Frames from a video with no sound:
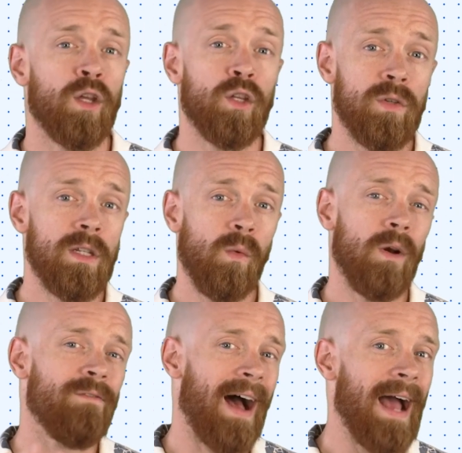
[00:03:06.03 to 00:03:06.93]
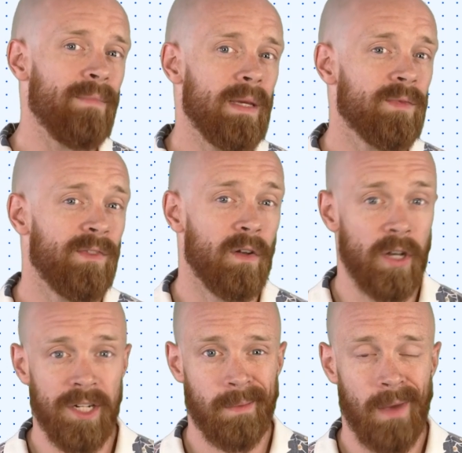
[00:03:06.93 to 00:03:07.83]
Using one of IBM's
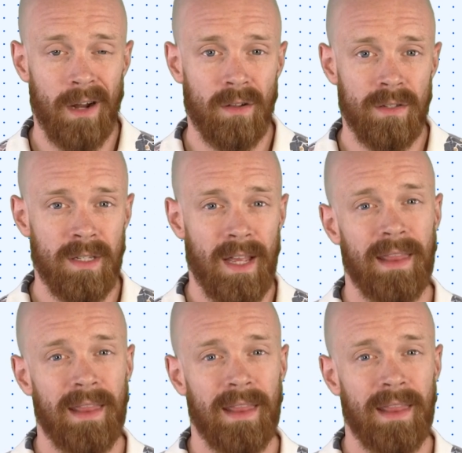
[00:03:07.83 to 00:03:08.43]
foundation models,